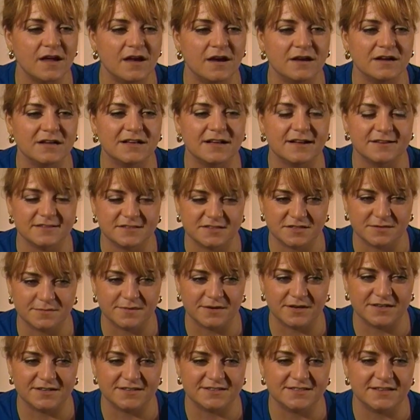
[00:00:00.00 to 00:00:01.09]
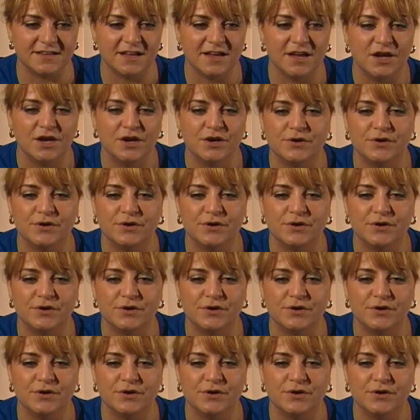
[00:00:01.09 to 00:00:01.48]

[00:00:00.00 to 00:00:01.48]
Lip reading: customers,